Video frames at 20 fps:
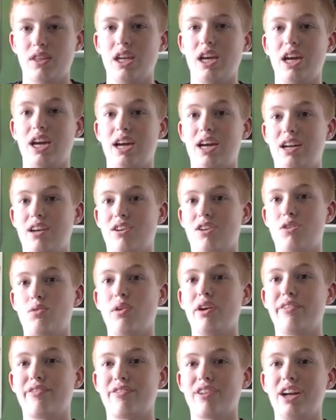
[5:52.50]
And
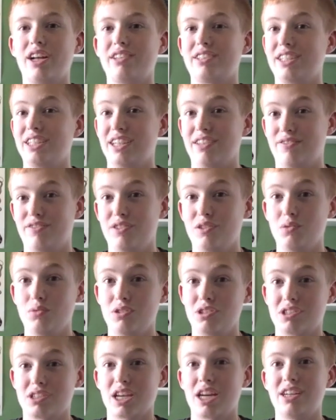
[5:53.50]
quite frankly, if you
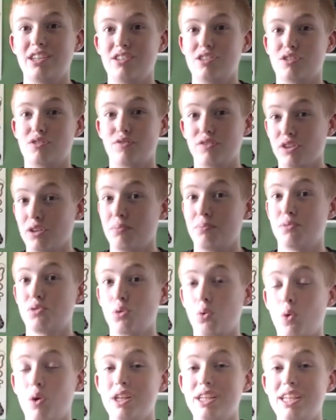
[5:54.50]
decide to just fill up
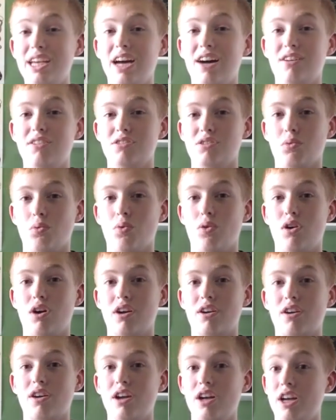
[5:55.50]
20 gallons of
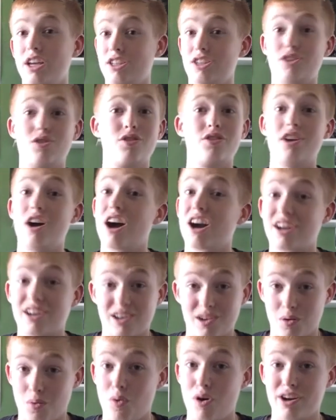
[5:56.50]
water, you're not
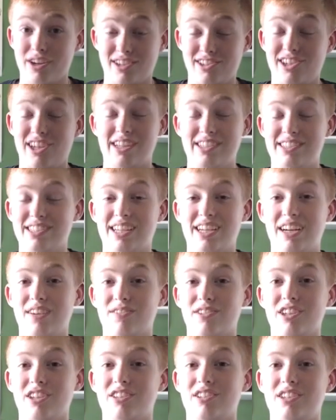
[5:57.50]
going to want to change that
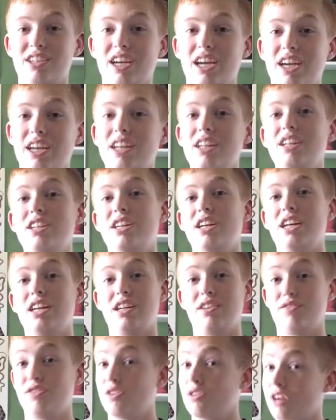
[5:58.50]
every other day.
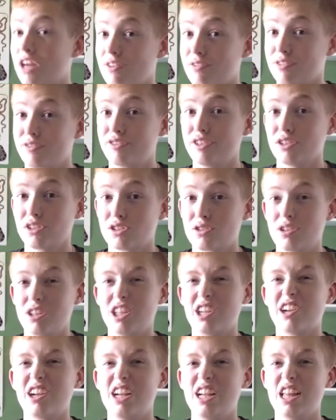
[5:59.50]
And if you don't have a filter in there,